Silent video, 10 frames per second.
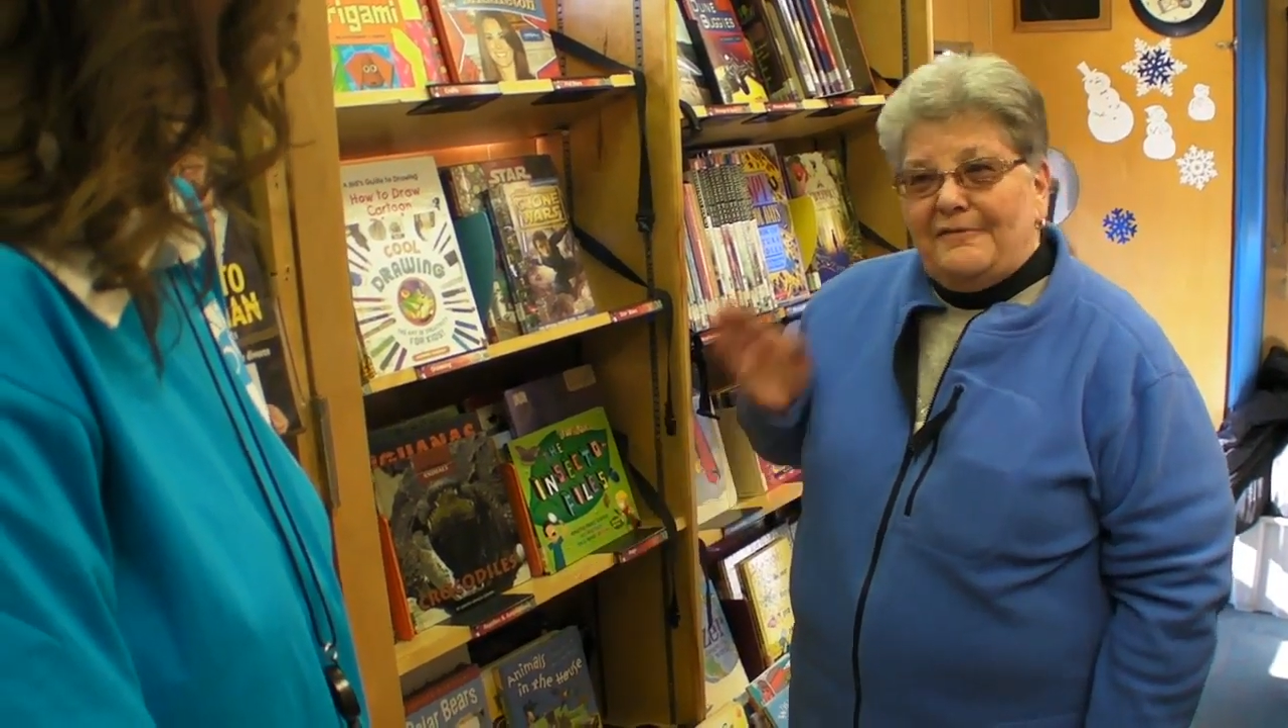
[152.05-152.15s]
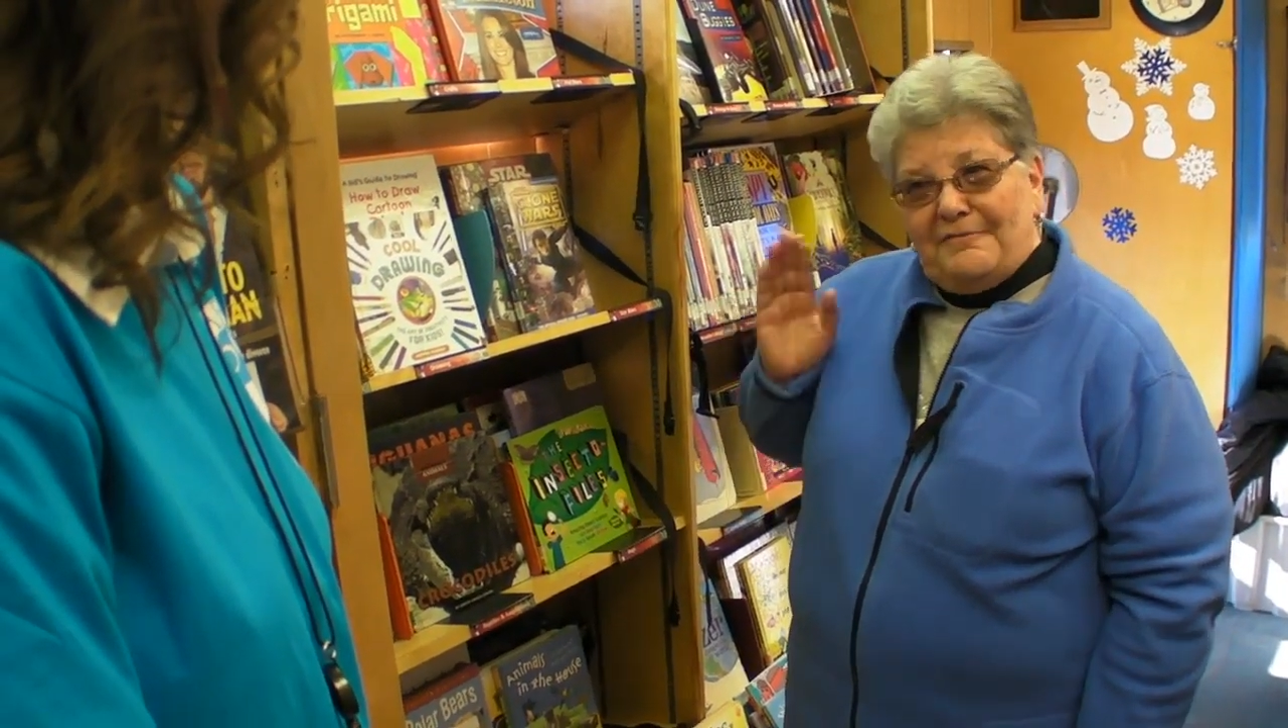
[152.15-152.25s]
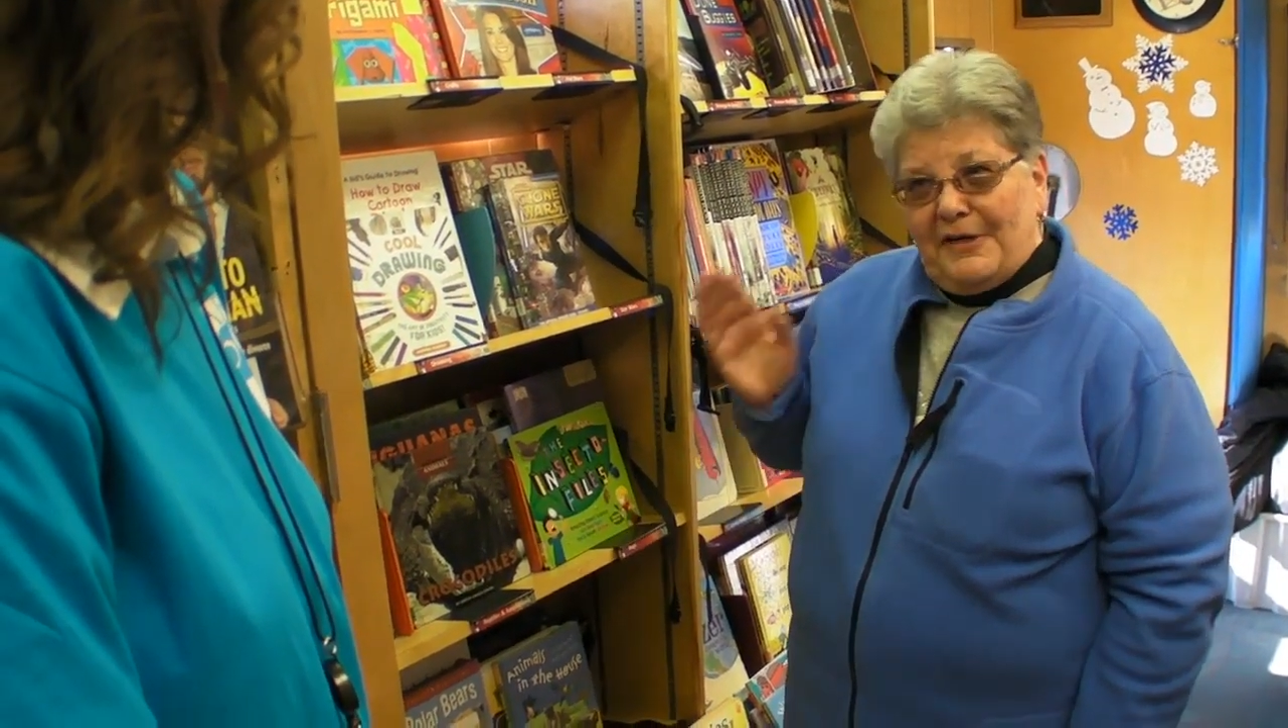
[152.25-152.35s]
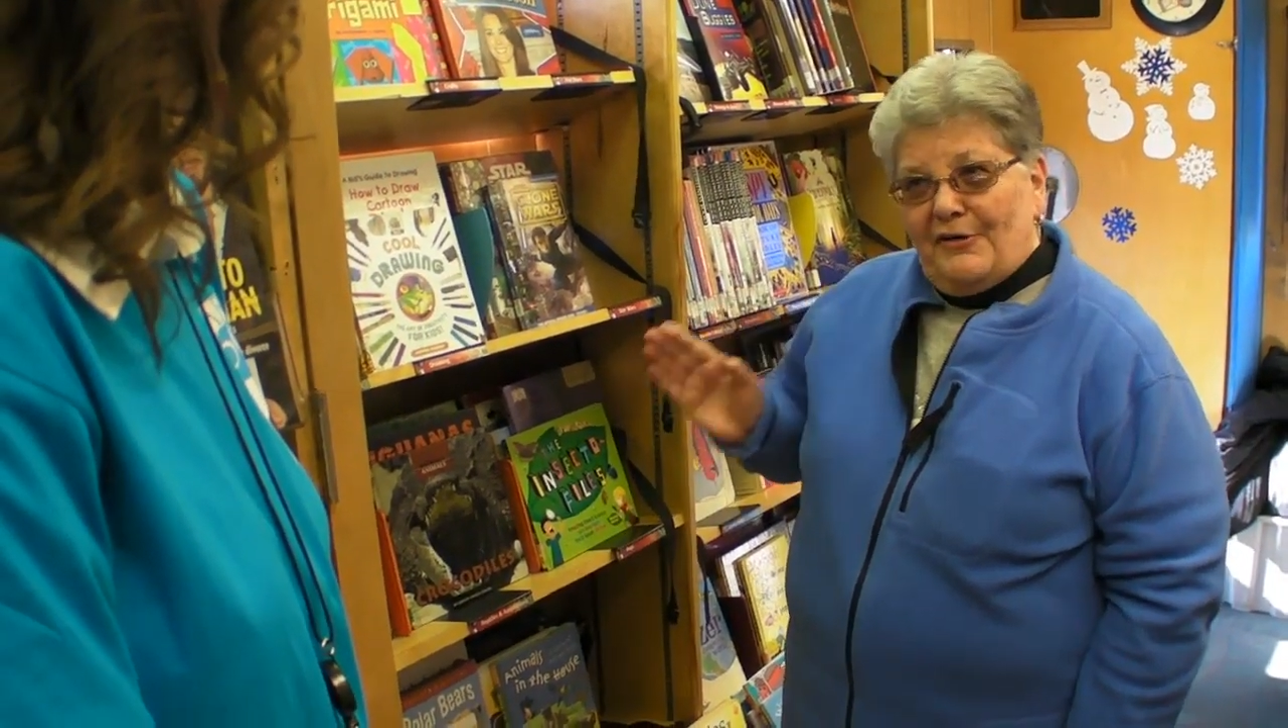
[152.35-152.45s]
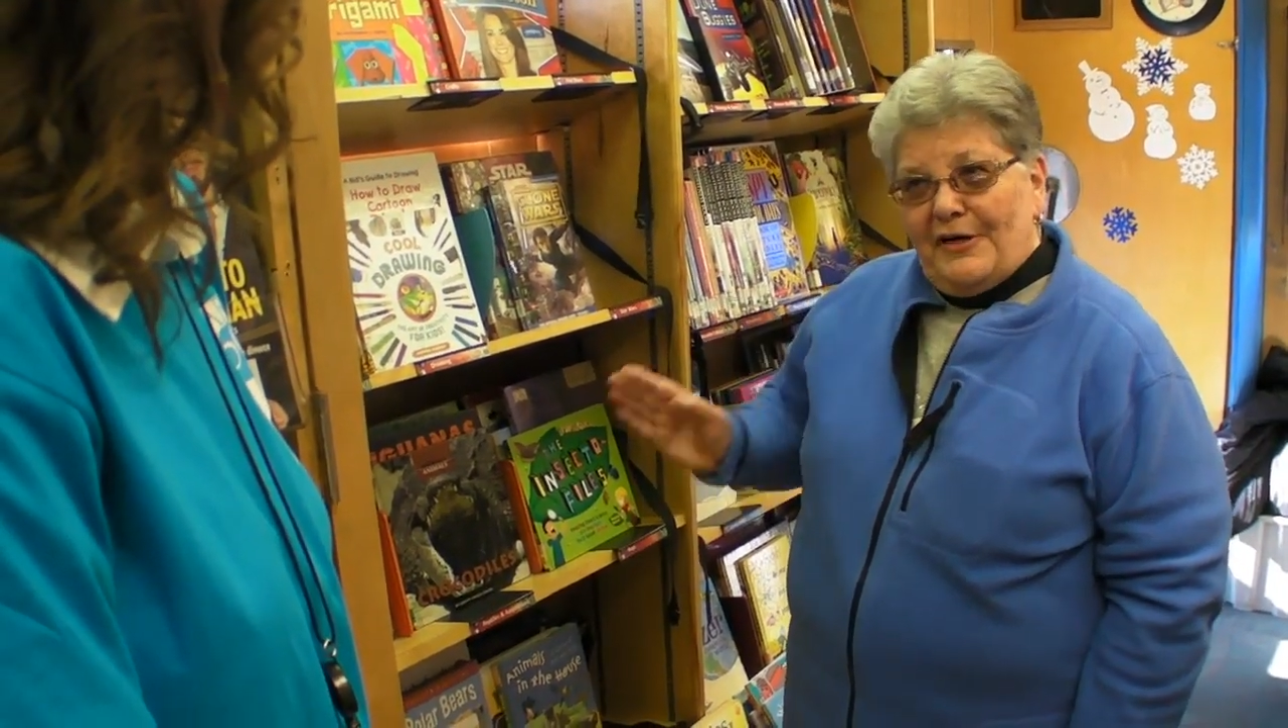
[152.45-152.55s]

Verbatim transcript: very,